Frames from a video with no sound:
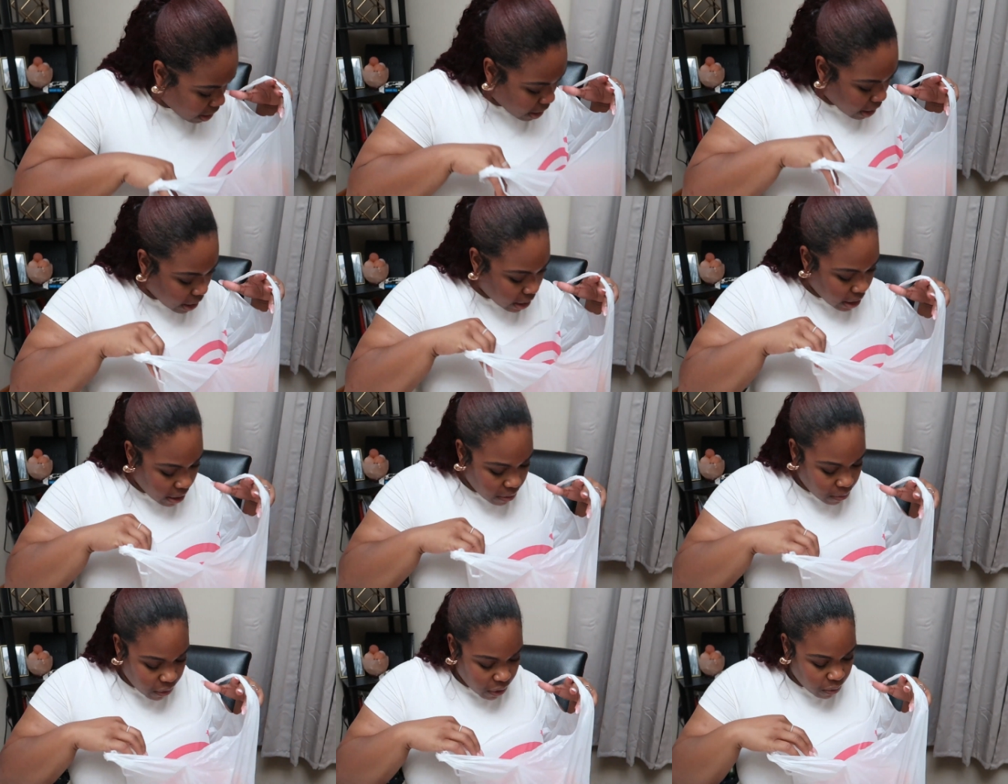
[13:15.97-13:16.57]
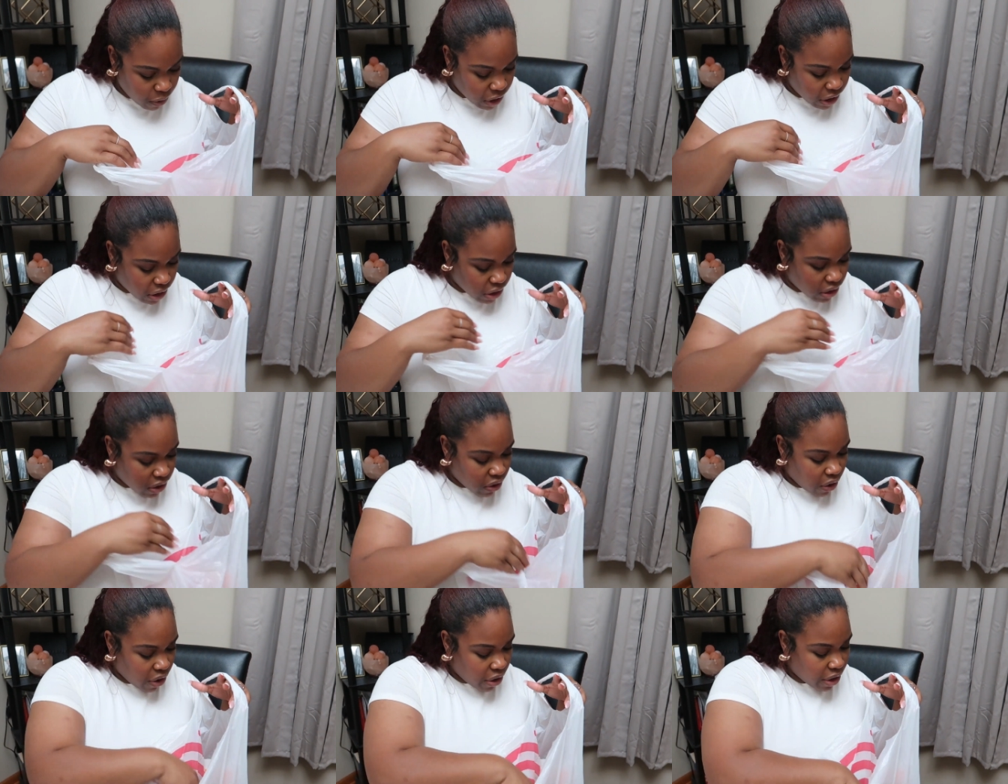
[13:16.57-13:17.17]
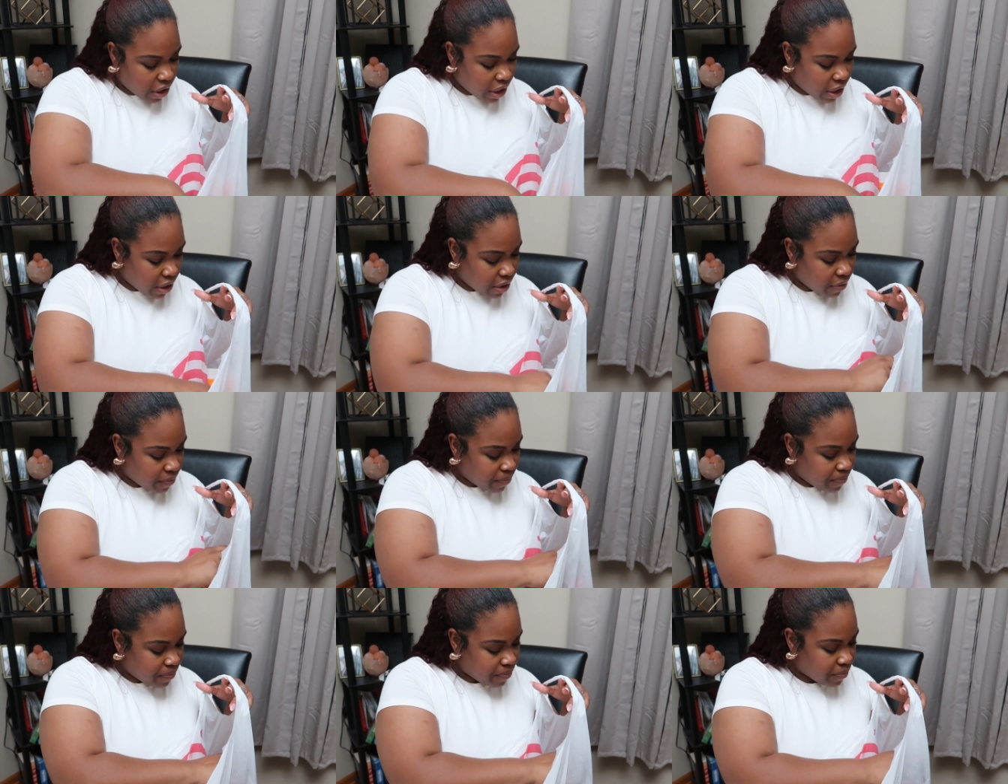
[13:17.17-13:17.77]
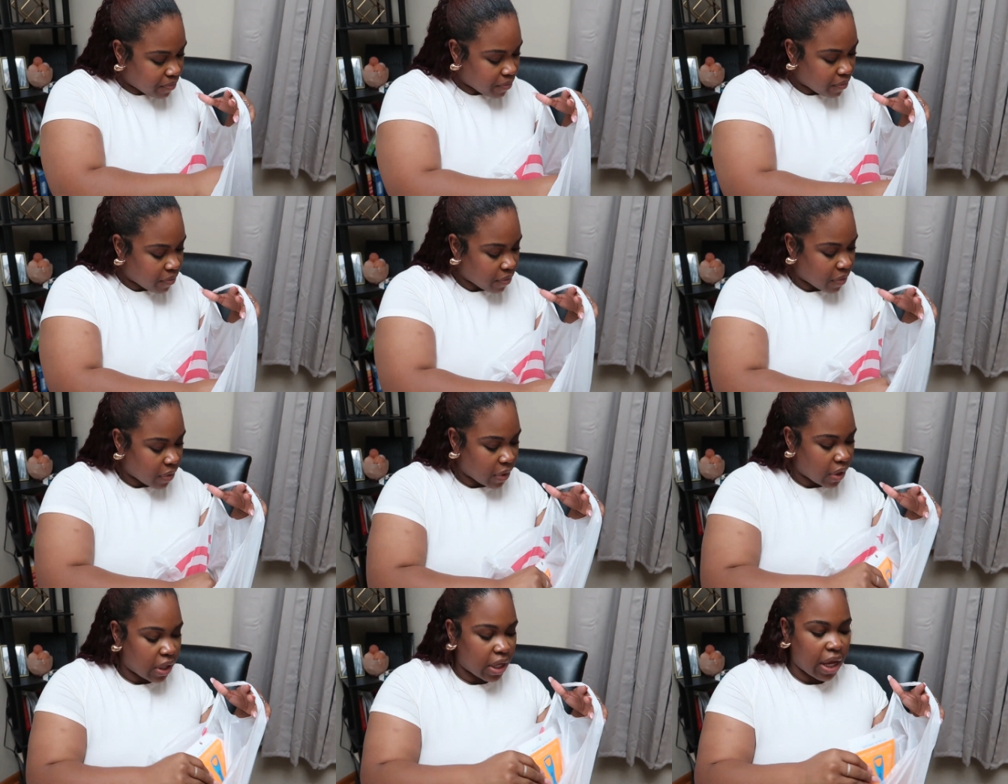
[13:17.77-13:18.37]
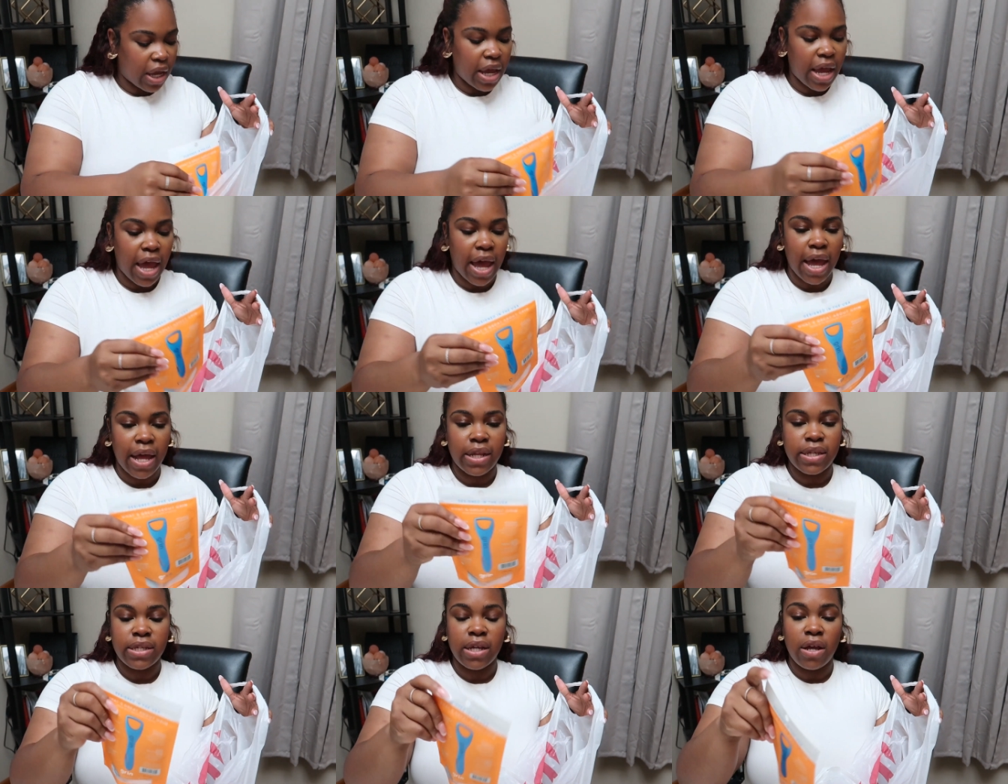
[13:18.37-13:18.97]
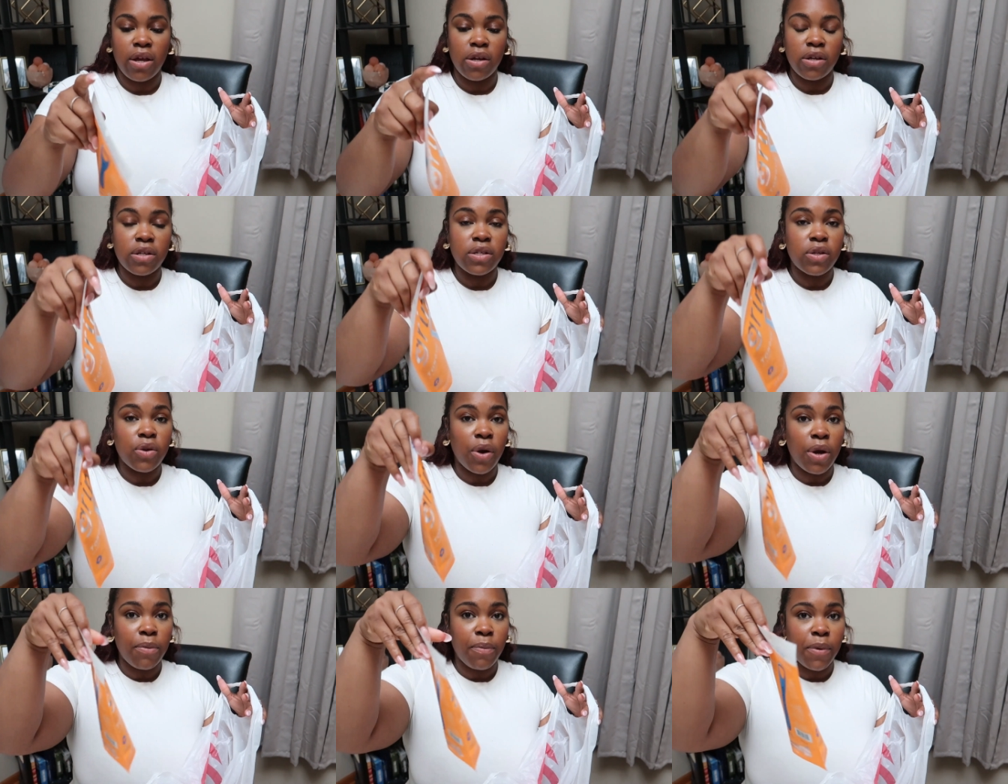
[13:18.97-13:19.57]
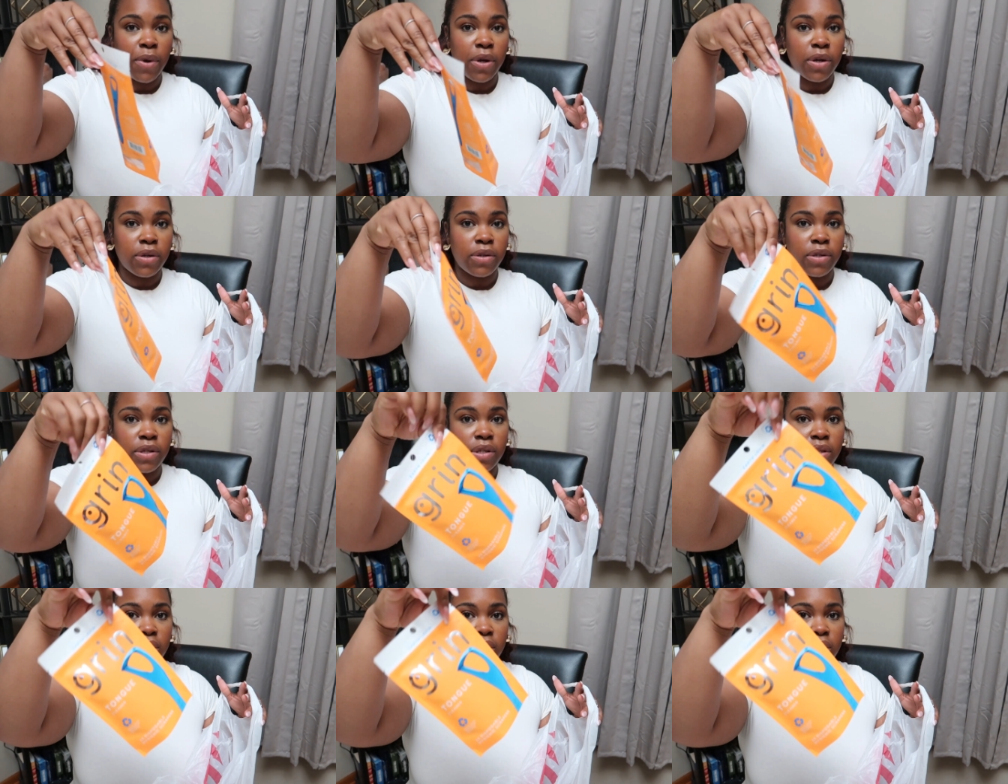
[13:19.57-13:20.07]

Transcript: And then we went to Target. They had tongue scrapers.